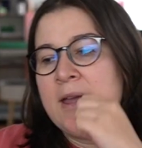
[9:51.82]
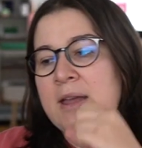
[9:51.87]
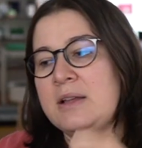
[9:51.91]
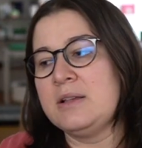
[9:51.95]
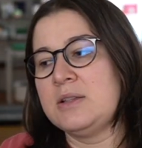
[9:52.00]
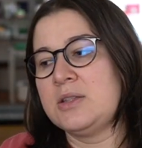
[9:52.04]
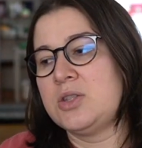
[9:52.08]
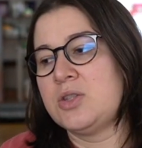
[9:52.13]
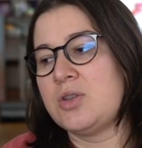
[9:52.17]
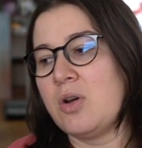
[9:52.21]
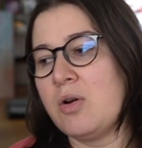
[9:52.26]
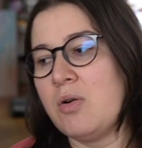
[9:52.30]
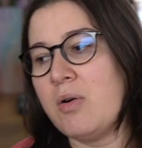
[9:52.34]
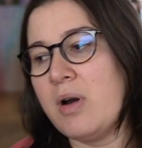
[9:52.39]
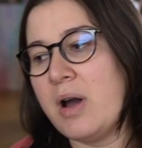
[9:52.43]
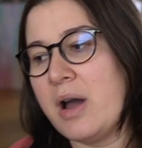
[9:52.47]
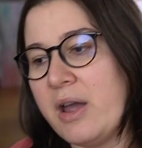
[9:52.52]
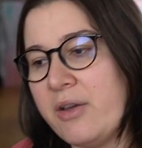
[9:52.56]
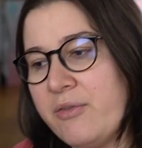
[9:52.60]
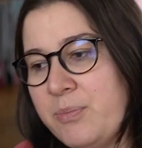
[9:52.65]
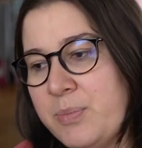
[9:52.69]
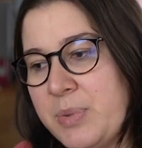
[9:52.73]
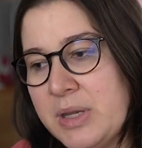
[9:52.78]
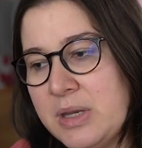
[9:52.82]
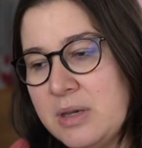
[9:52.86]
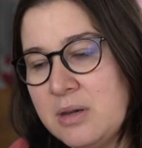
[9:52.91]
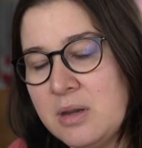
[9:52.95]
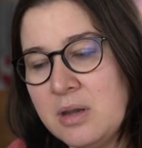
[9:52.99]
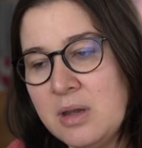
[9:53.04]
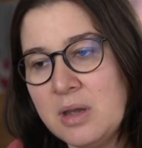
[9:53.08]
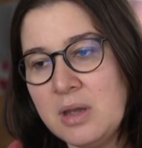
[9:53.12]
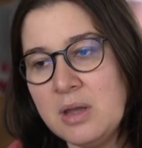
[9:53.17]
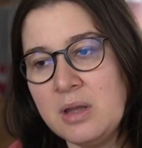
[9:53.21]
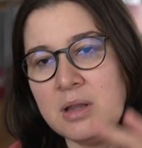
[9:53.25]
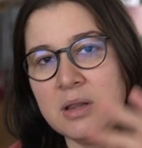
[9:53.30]
And so I've
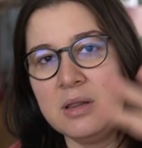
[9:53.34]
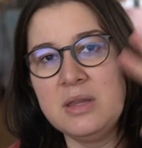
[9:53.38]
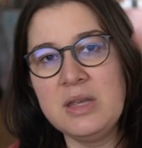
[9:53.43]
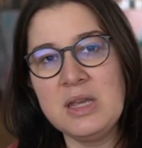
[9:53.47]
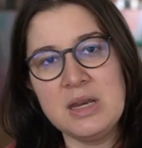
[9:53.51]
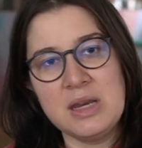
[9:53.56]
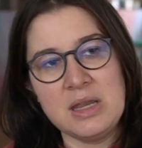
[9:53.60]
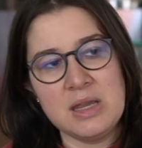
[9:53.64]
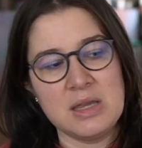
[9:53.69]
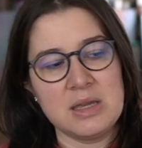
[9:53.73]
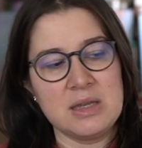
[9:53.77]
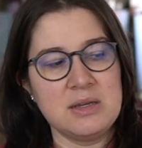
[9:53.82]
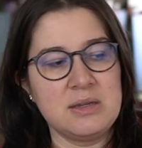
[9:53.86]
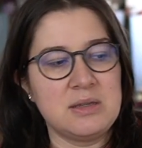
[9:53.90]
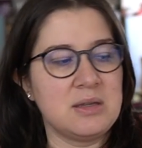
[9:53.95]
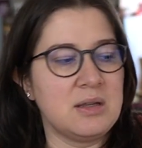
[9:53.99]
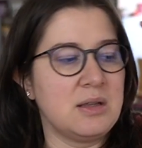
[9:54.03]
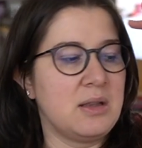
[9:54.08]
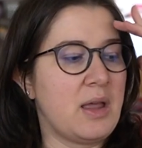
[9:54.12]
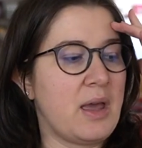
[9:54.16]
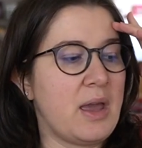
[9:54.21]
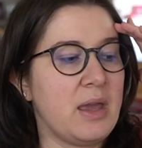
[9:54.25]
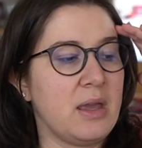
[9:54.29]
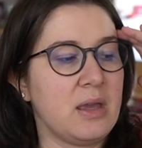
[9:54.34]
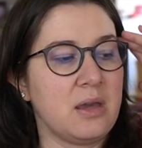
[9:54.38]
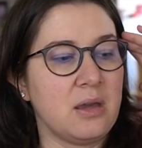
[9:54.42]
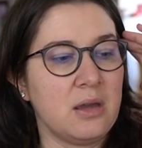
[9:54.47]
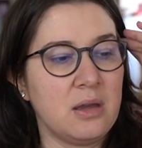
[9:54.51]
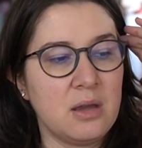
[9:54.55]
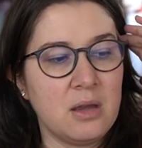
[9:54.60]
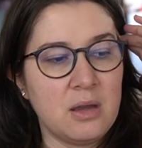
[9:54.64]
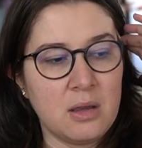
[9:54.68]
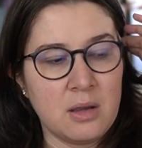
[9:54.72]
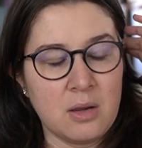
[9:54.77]
been leaning into like,